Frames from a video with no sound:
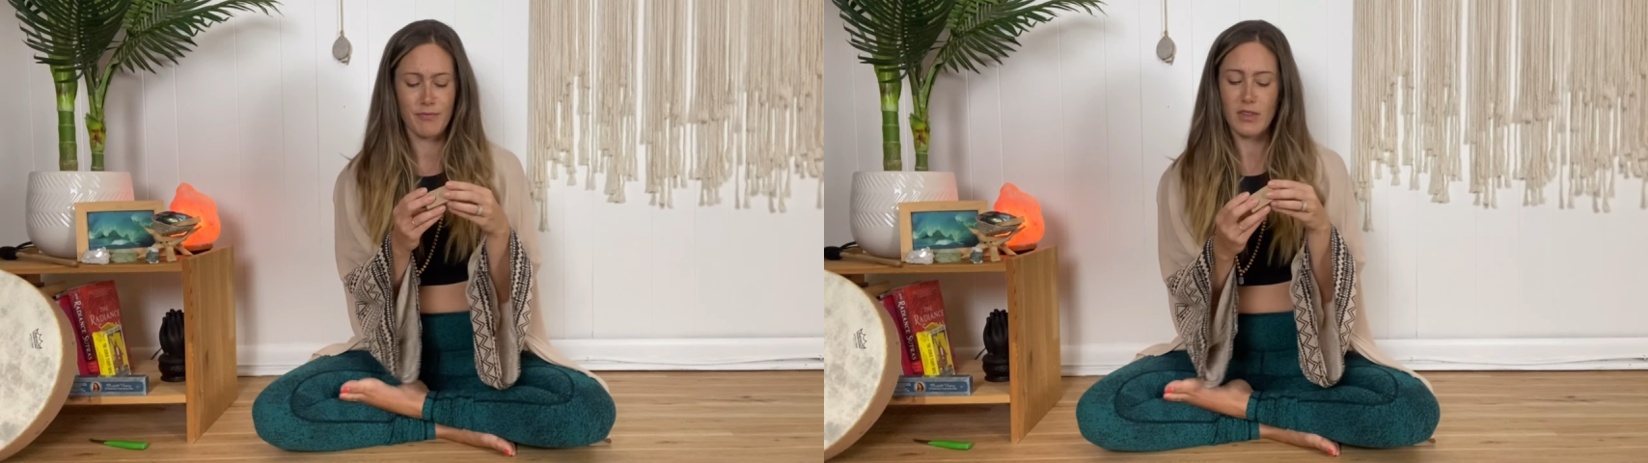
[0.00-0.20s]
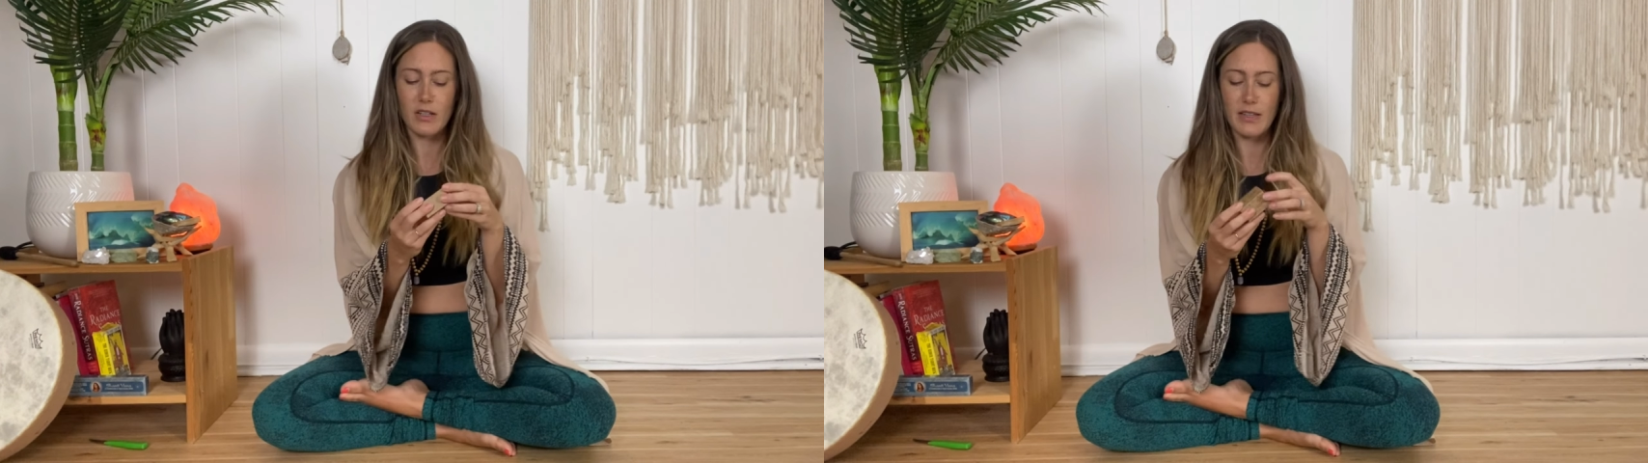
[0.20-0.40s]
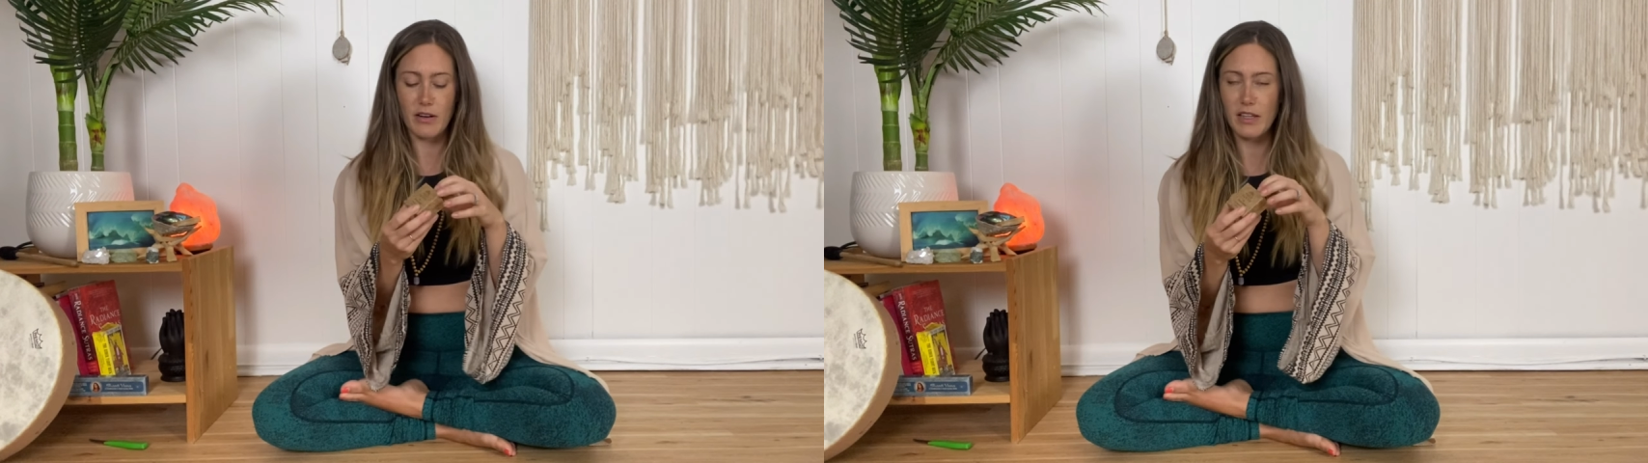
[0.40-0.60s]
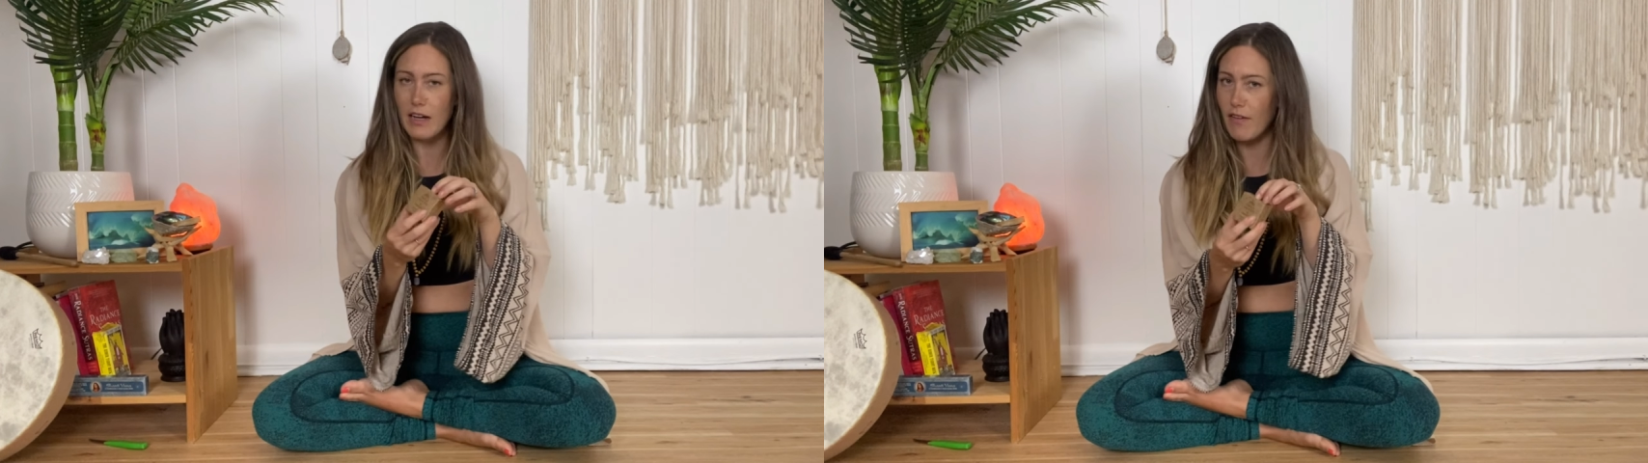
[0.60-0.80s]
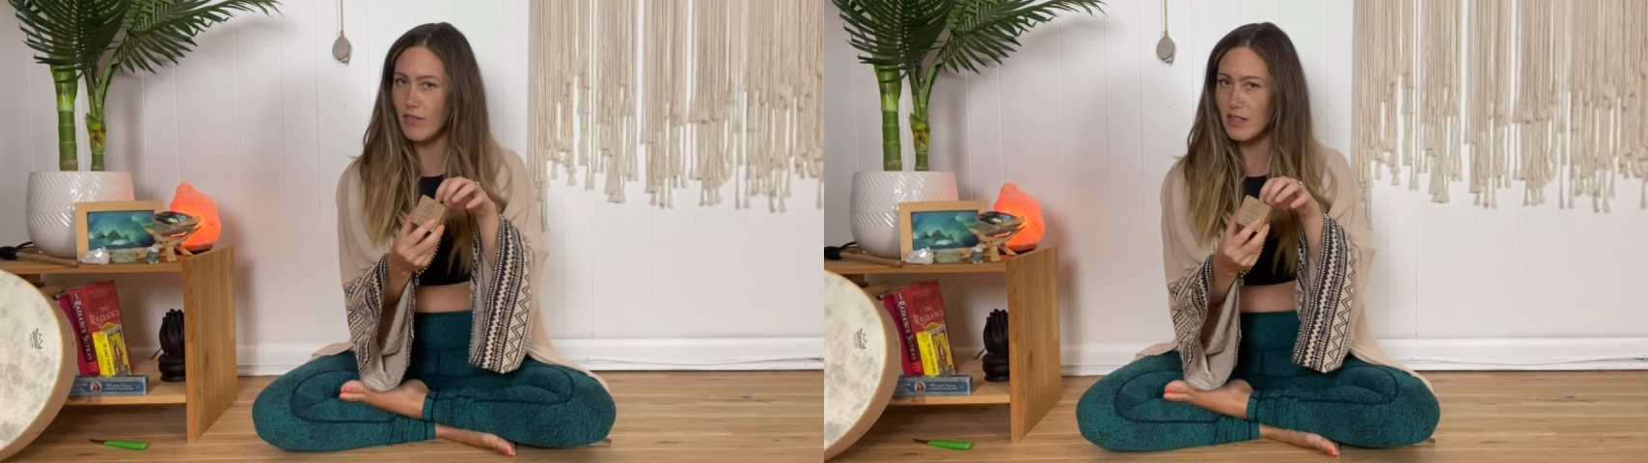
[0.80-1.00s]
because I don't think
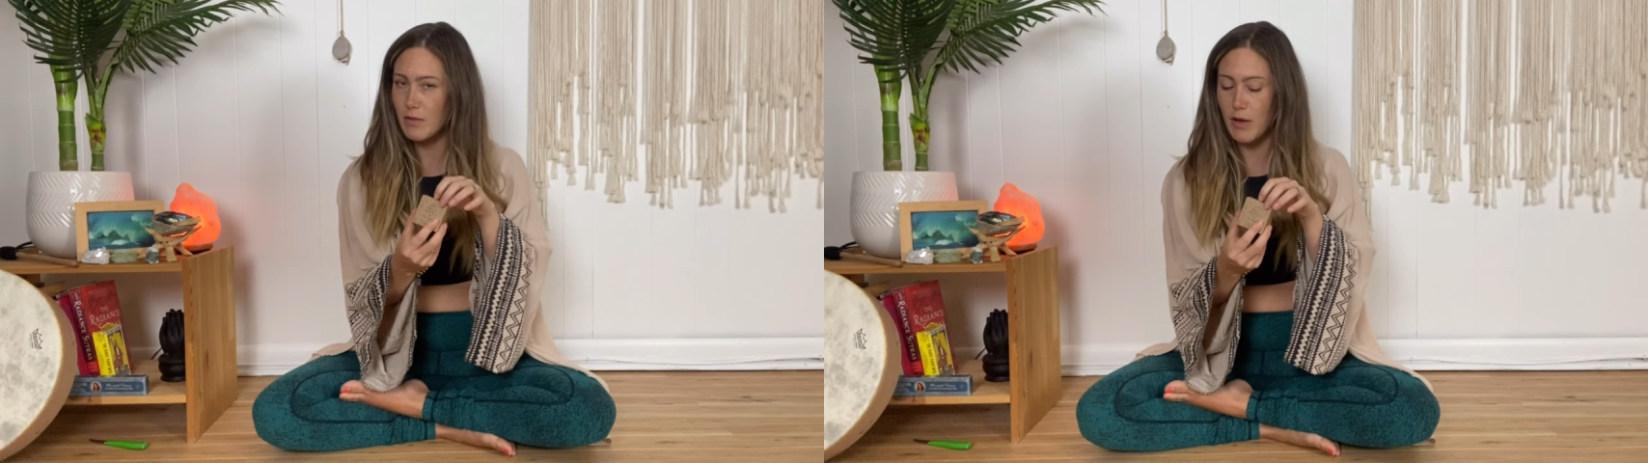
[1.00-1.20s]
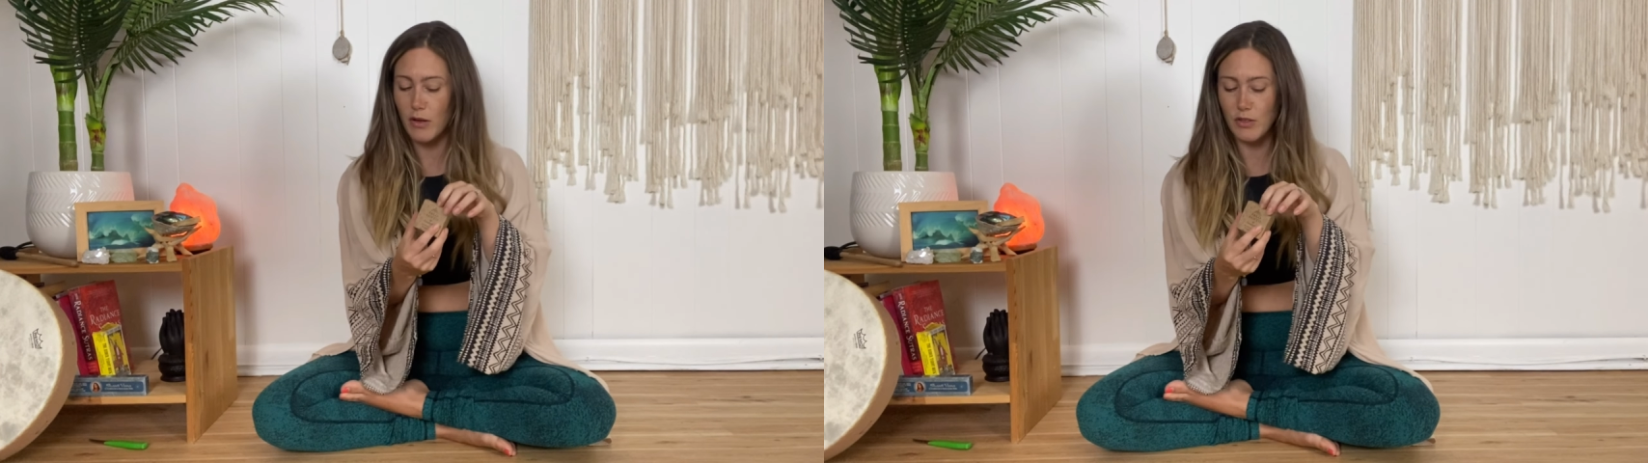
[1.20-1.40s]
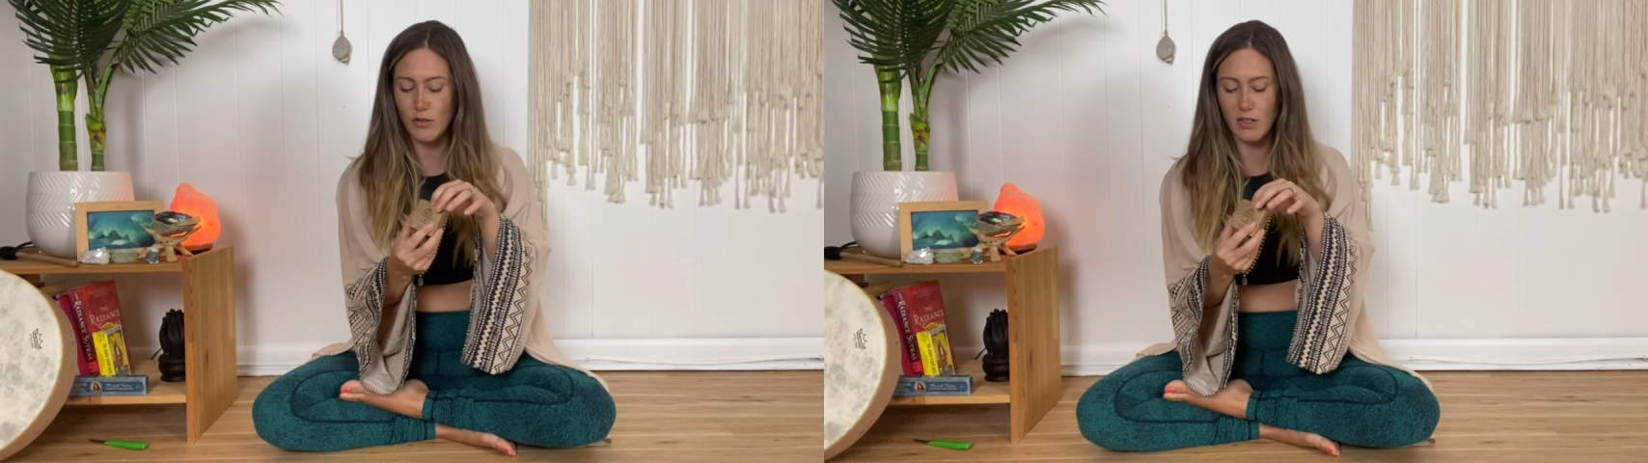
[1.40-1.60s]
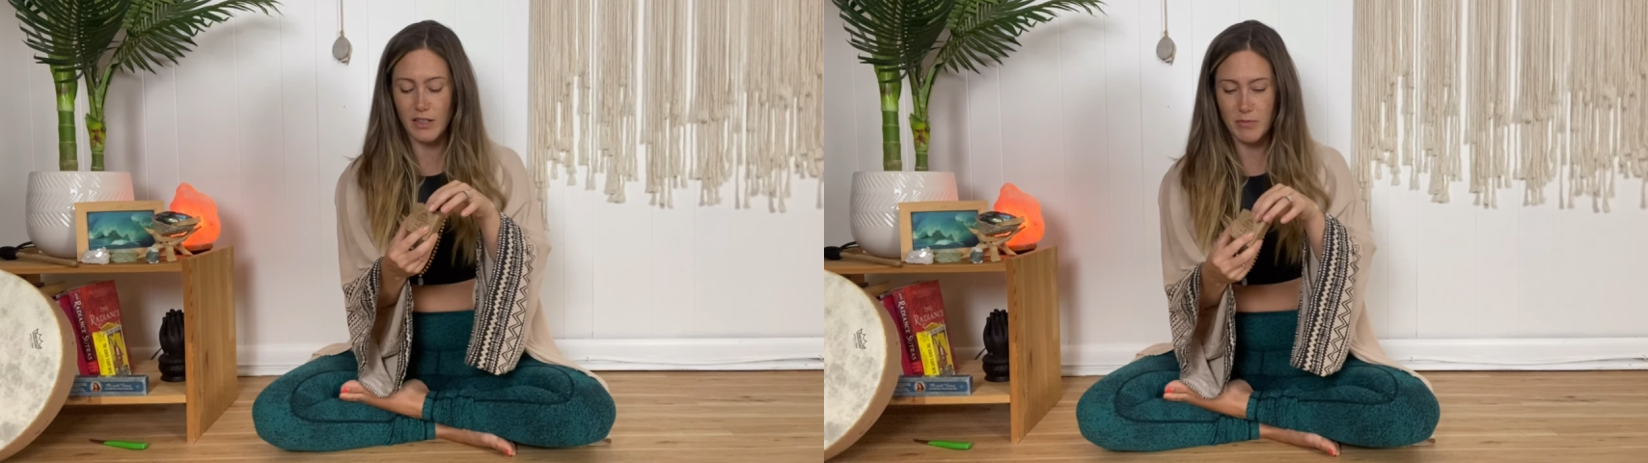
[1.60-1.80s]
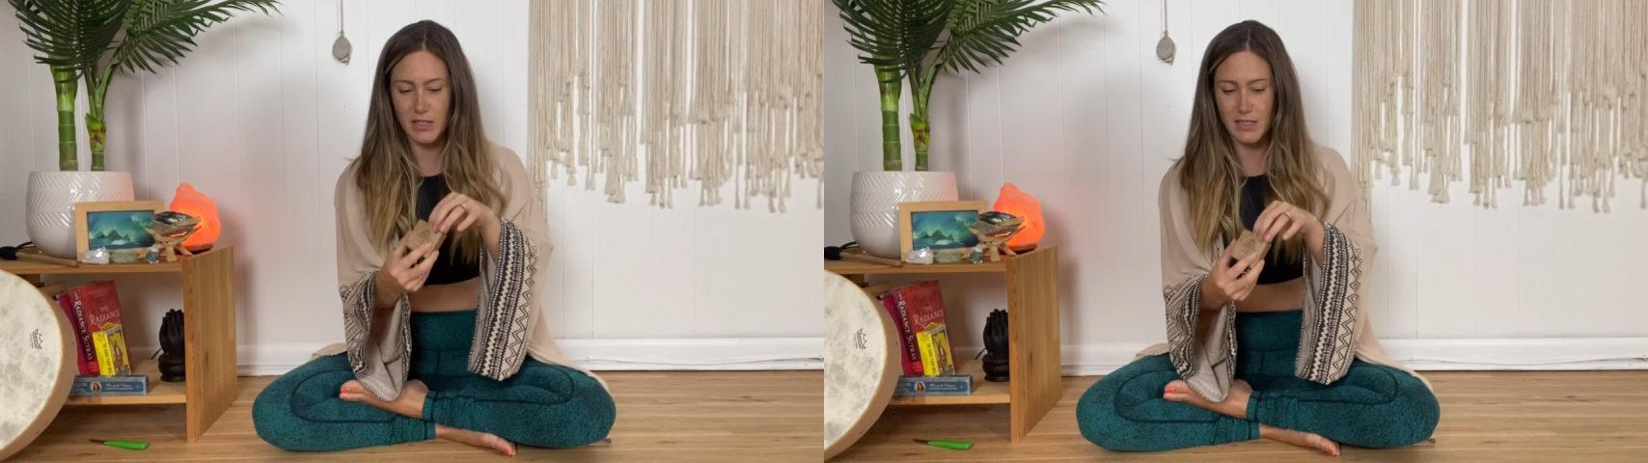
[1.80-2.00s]
I've ever smelled eucalyptus